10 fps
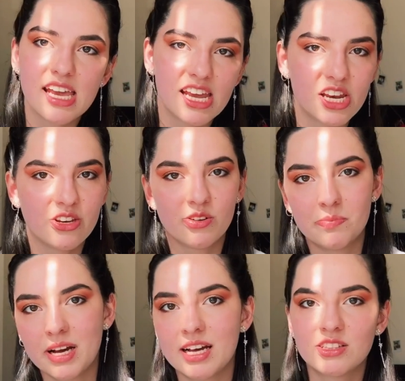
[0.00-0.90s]
in your
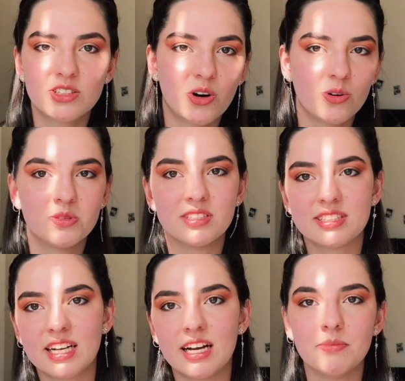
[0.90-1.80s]
bed all the
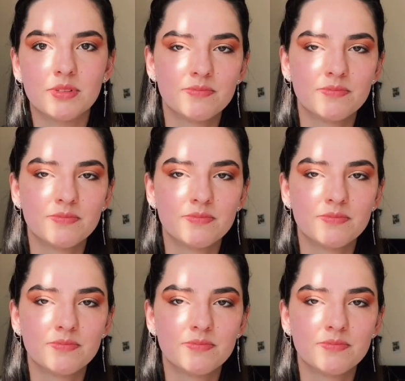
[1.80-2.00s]
time.